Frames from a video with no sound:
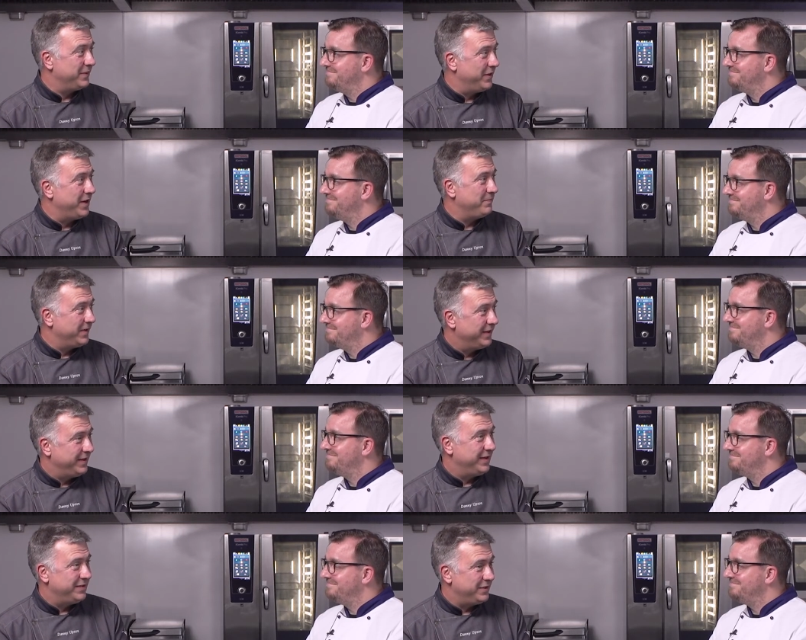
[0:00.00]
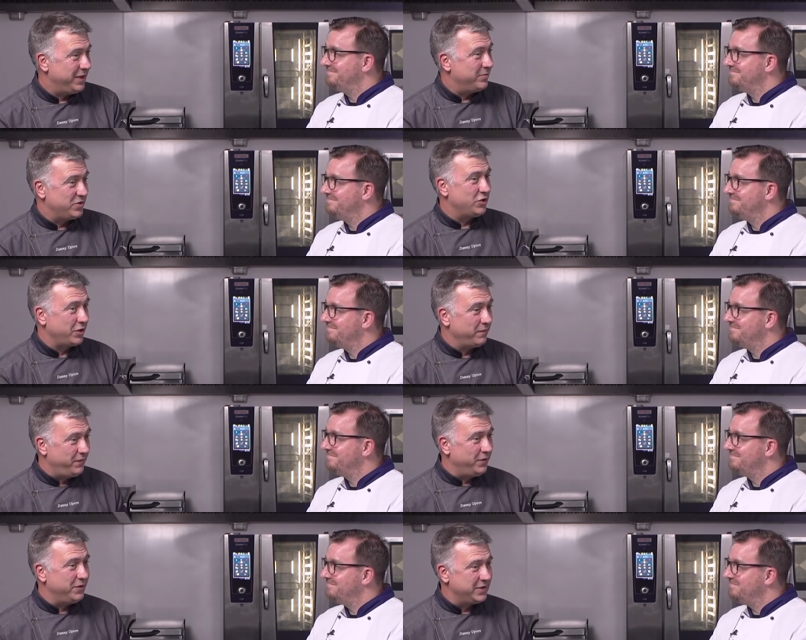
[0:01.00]
Speaker 1: in that. And yeah, I'm just looking
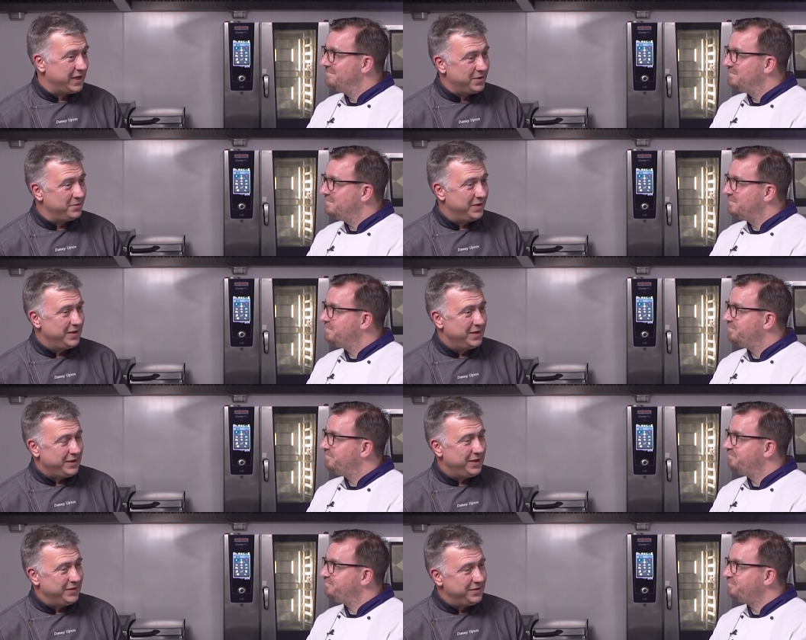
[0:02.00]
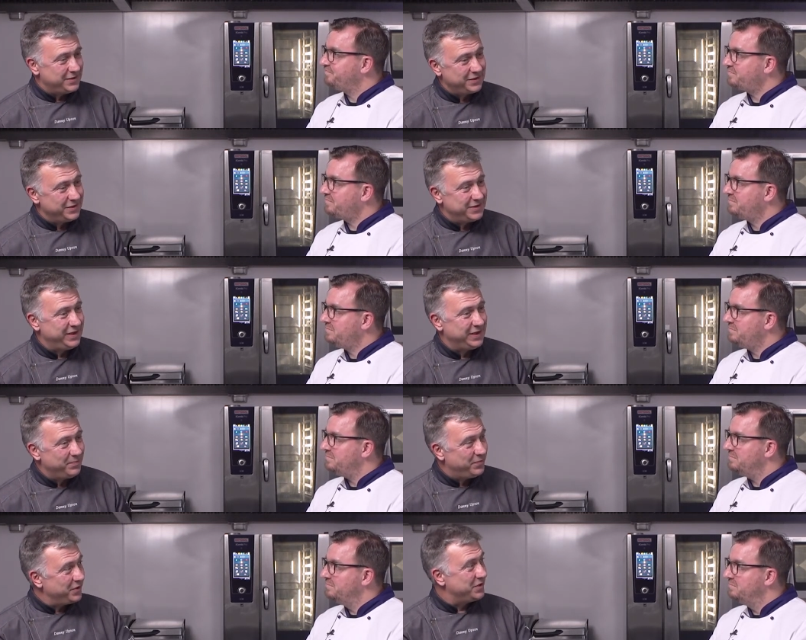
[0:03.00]
forward how, you know, this is going to take
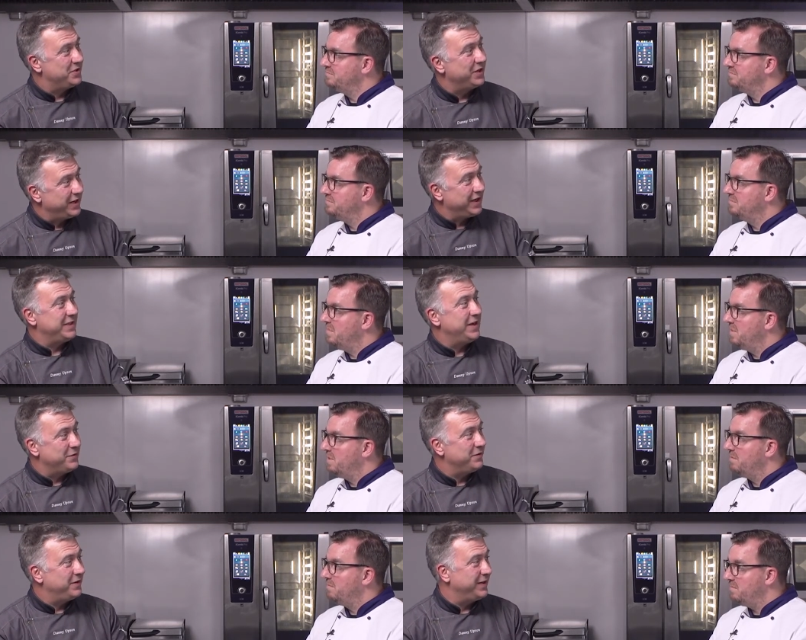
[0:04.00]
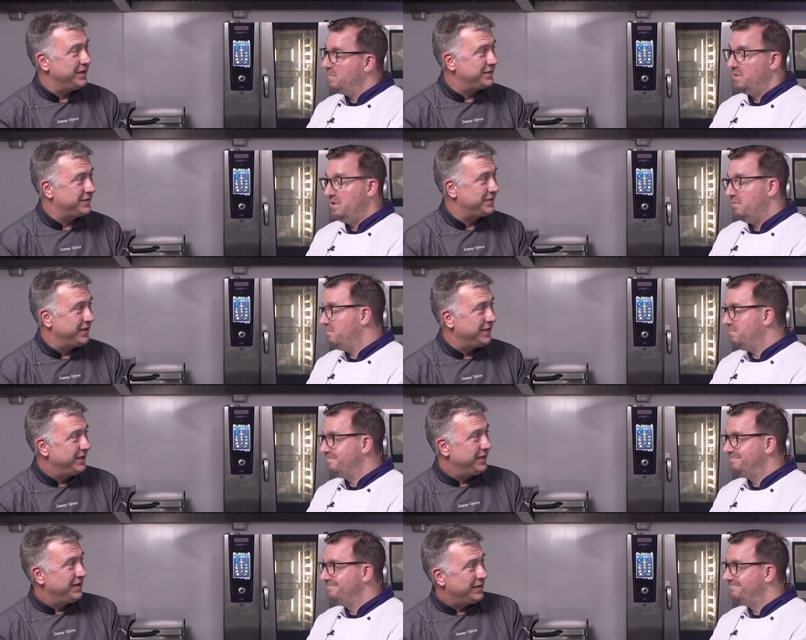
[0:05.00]
our budgets to the next level. And it's, uh,
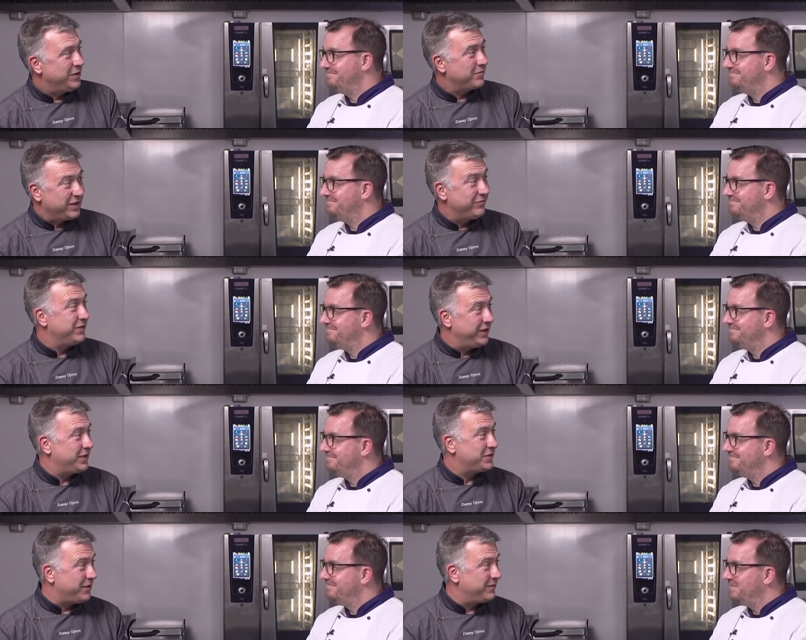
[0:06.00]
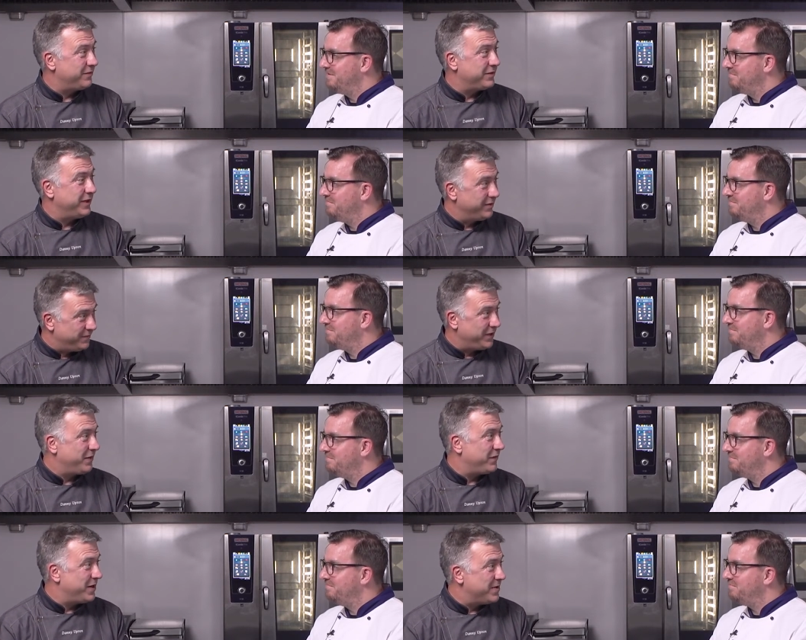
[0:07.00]
no, I'm really, really excited for it. And you know,
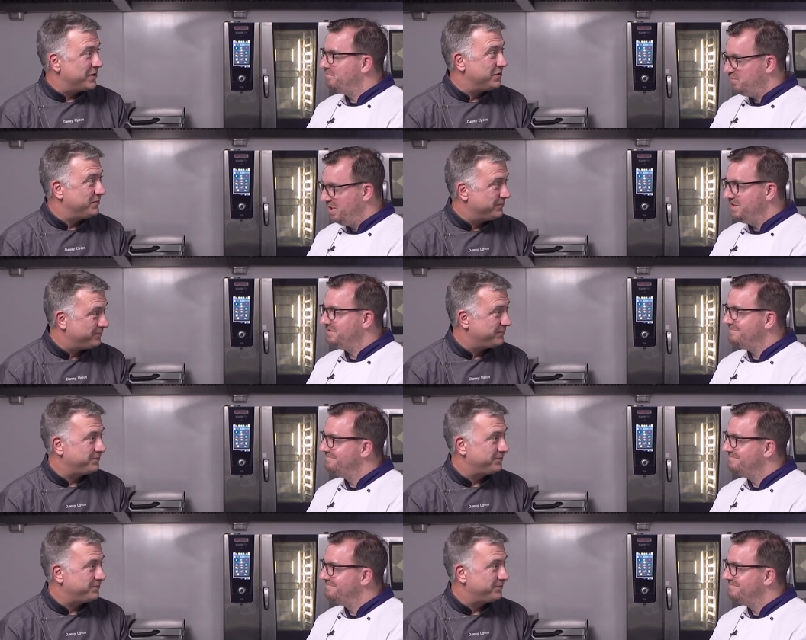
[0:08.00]
thank you very much. Brilliant.